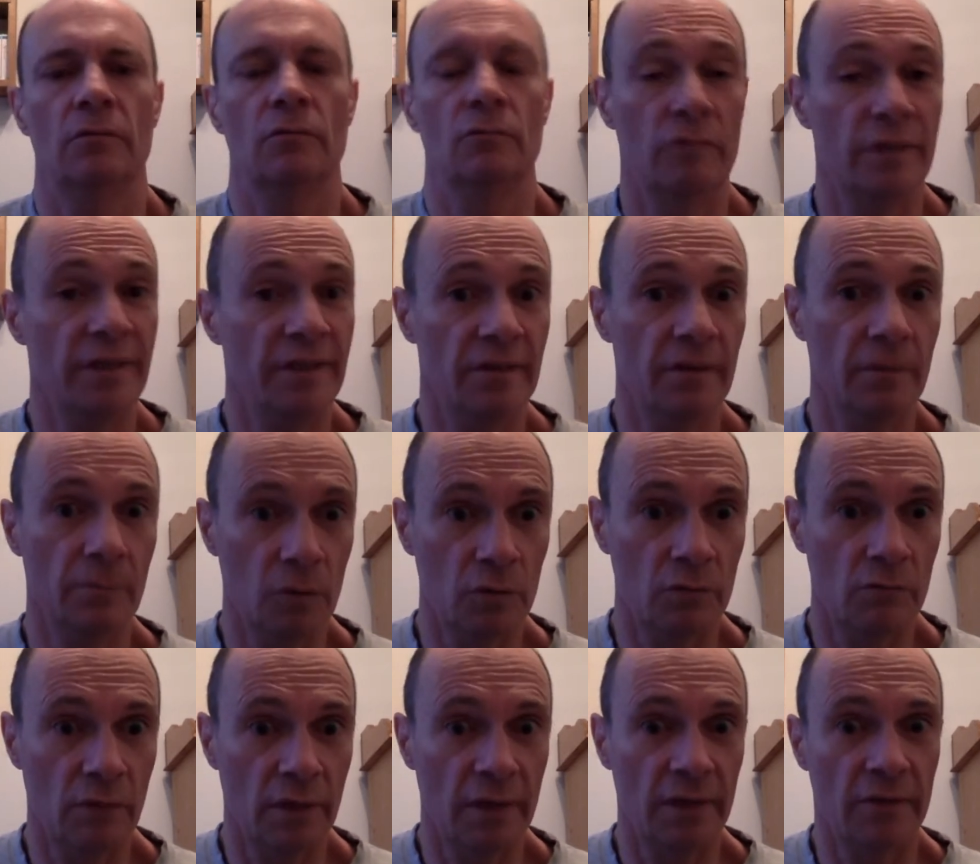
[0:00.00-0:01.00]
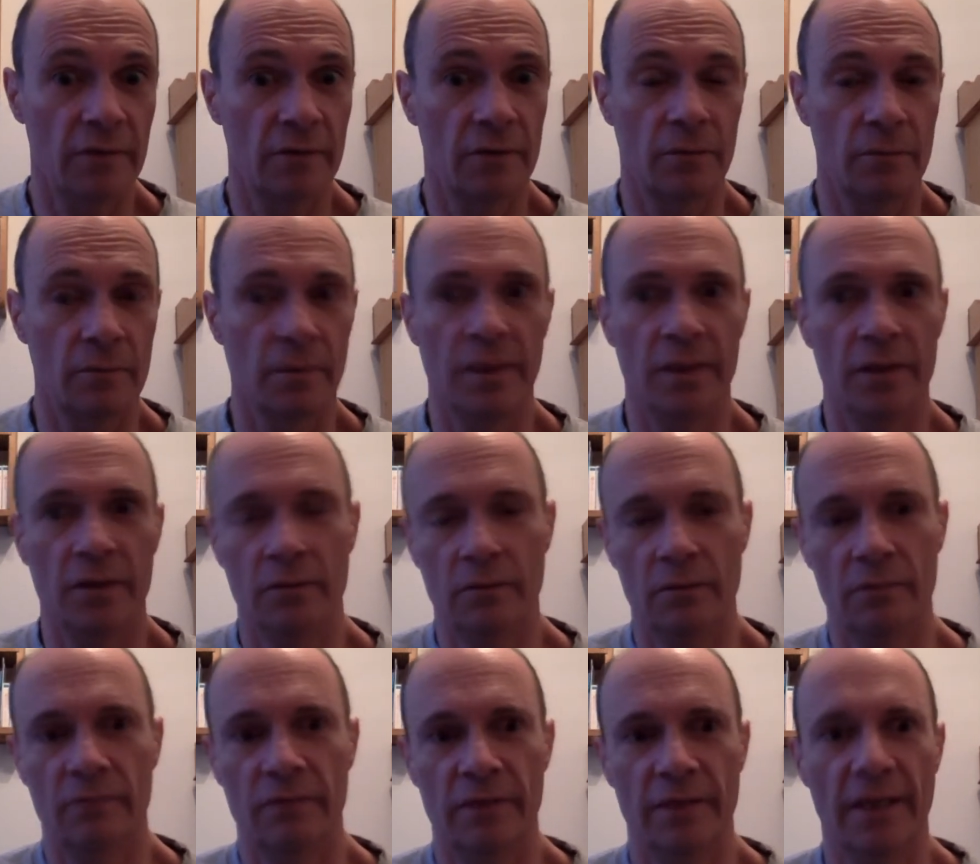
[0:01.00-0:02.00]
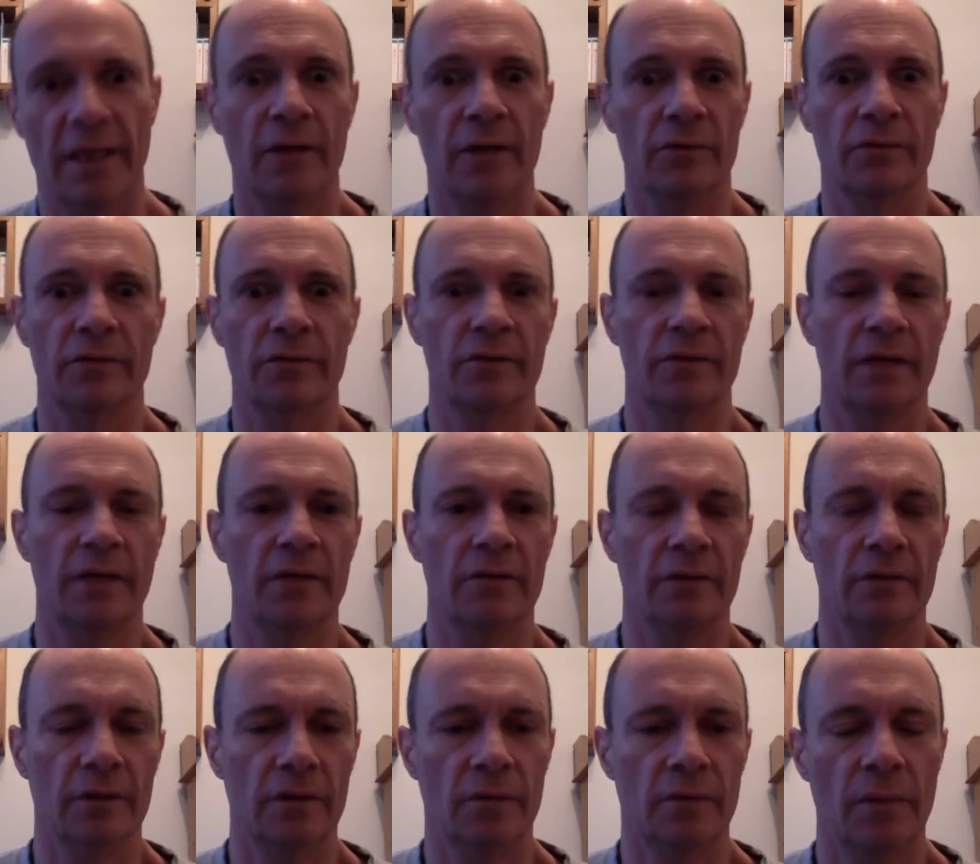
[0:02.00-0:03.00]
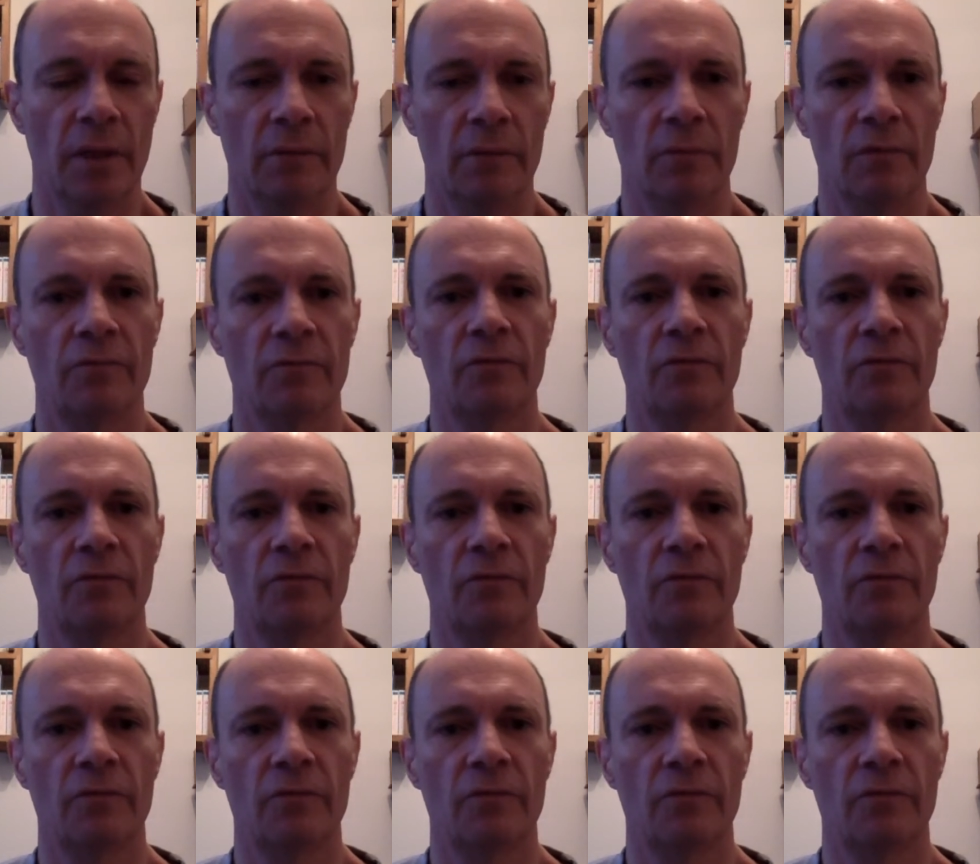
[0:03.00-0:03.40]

reasonable rates compared to everything else that's out there at the moment.